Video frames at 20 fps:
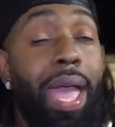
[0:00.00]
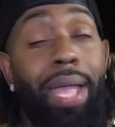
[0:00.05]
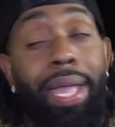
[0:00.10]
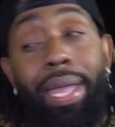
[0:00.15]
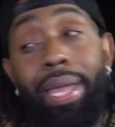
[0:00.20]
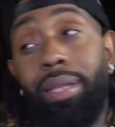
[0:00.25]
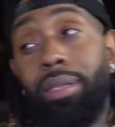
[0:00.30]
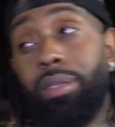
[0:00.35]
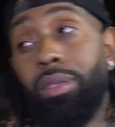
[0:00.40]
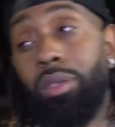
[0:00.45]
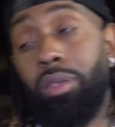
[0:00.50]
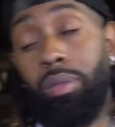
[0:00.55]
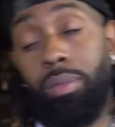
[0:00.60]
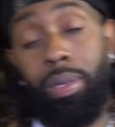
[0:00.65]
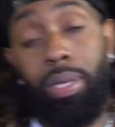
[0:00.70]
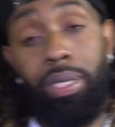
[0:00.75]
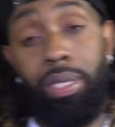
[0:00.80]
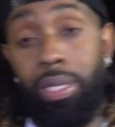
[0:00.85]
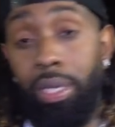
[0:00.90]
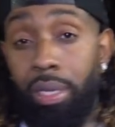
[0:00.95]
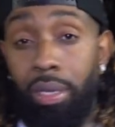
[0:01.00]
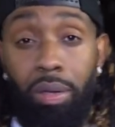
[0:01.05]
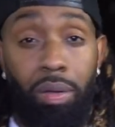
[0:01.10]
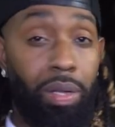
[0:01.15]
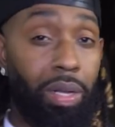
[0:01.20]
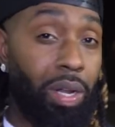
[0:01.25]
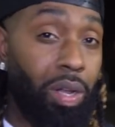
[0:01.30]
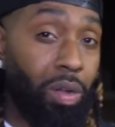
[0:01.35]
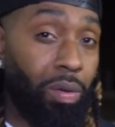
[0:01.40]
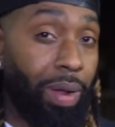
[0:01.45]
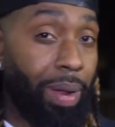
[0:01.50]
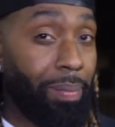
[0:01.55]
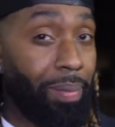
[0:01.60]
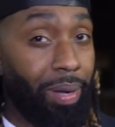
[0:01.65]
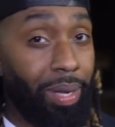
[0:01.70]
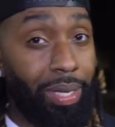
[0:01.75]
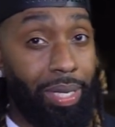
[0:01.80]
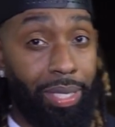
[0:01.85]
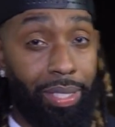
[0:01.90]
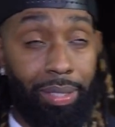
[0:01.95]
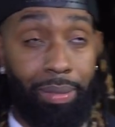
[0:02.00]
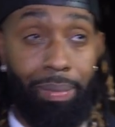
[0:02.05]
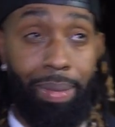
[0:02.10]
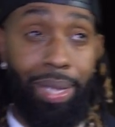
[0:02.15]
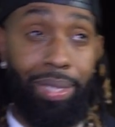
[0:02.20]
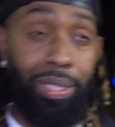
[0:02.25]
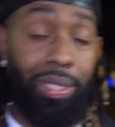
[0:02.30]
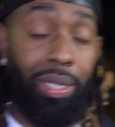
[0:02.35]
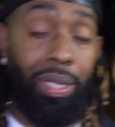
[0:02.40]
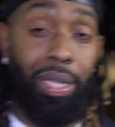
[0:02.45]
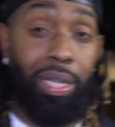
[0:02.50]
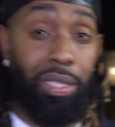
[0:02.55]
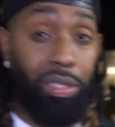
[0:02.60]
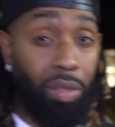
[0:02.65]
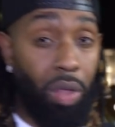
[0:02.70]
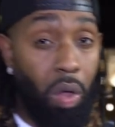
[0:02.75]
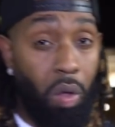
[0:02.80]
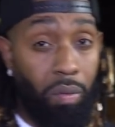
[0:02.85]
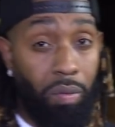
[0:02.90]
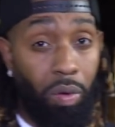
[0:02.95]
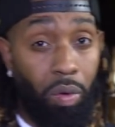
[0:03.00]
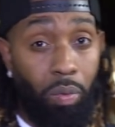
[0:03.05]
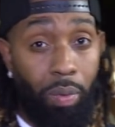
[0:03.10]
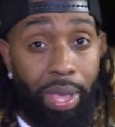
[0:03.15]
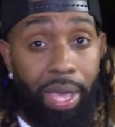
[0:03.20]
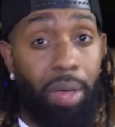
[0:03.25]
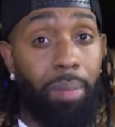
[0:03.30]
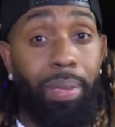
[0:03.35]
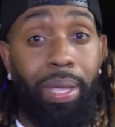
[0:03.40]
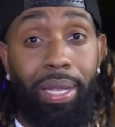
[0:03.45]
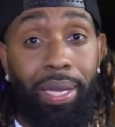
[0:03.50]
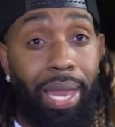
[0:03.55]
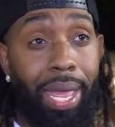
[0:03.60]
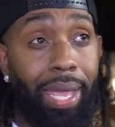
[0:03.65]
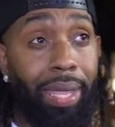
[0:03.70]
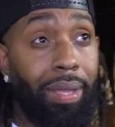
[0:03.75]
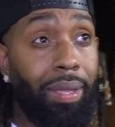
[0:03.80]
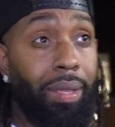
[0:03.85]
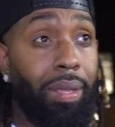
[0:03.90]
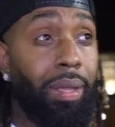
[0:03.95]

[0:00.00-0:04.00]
I got so. too much shit going on, right? Bro, listen, my shit is overwhelming, like,